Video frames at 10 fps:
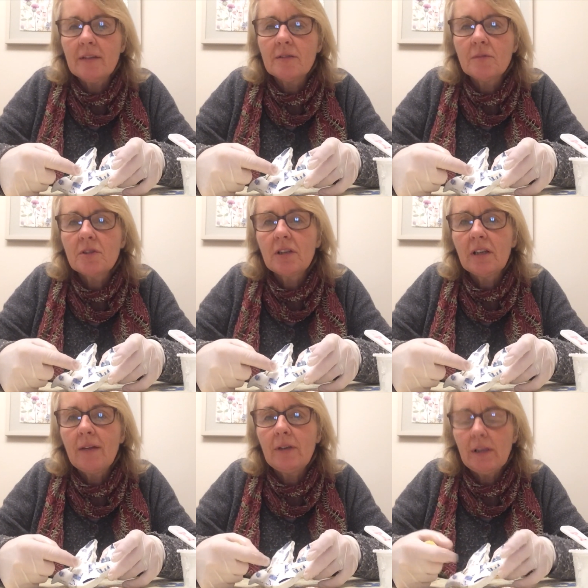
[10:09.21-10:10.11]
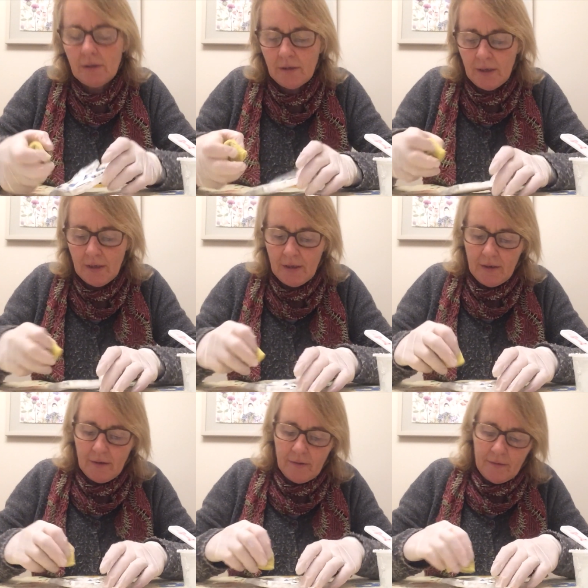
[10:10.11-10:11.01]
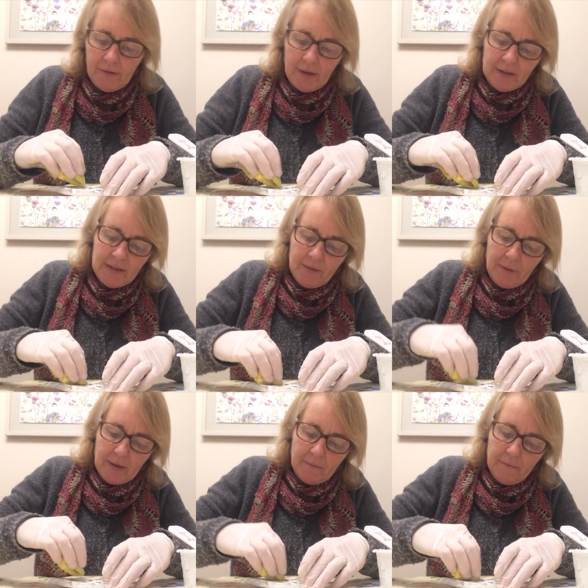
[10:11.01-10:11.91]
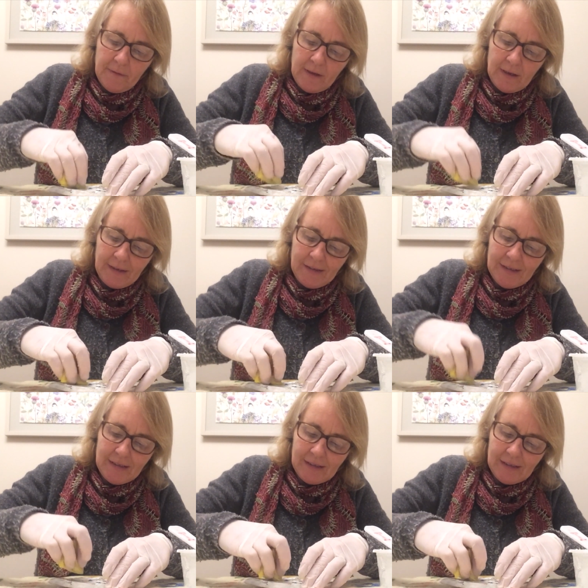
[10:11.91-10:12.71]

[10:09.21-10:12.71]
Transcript: so I'm just going to have a little thing and see if we can find,